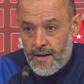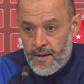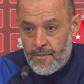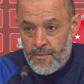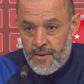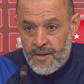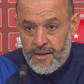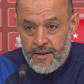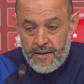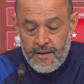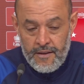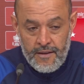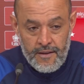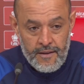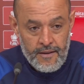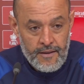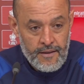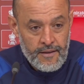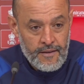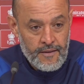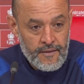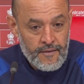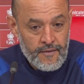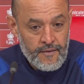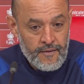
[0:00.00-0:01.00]
Yeah, but
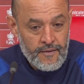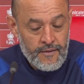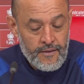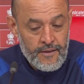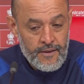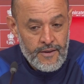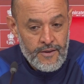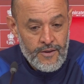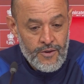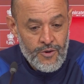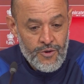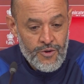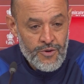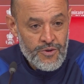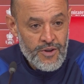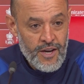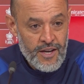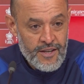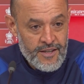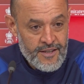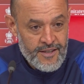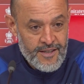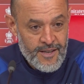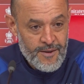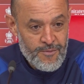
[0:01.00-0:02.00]
you should
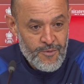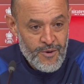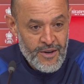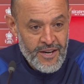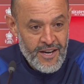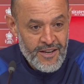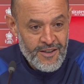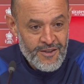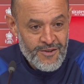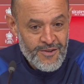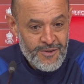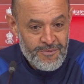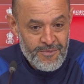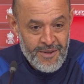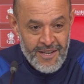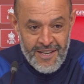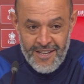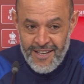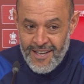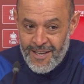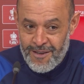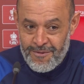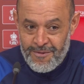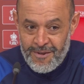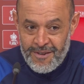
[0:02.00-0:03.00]
ask someone else from the
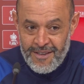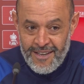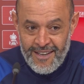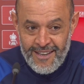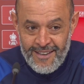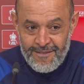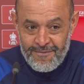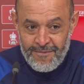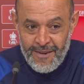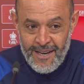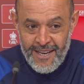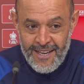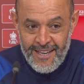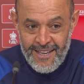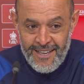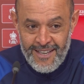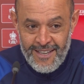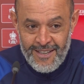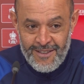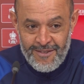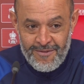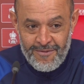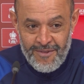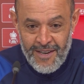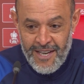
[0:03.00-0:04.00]
club.
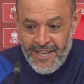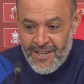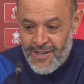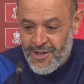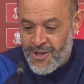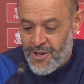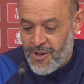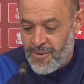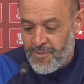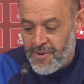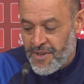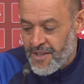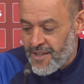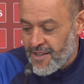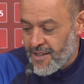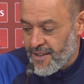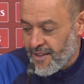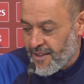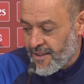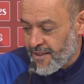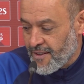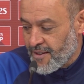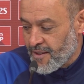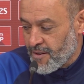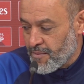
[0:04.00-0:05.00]
My job is
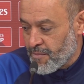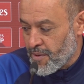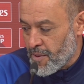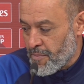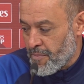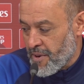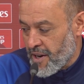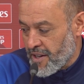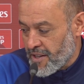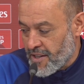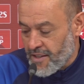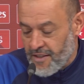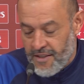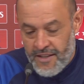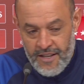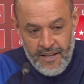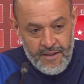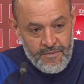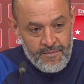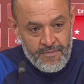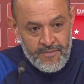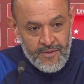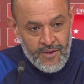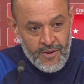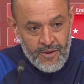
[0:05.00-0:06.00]
to prepare the
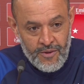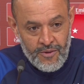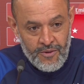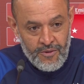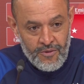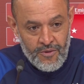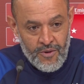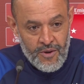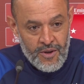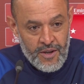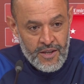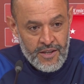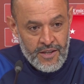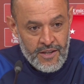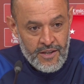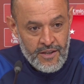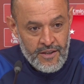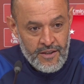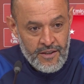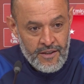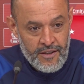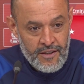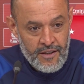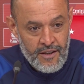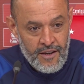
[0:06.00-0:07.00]
team, to focus
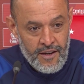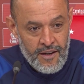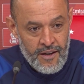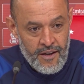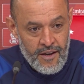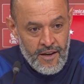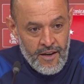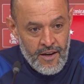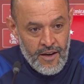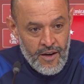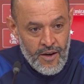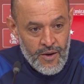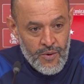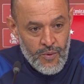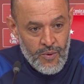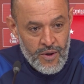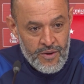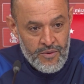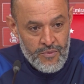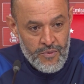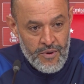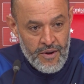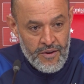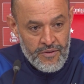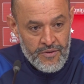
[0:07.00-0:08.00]
on
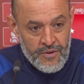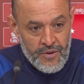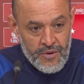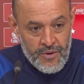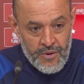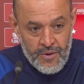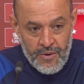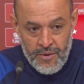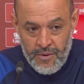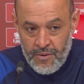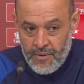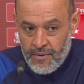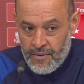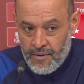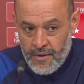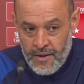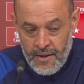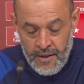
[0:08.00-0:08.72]
what we have to do.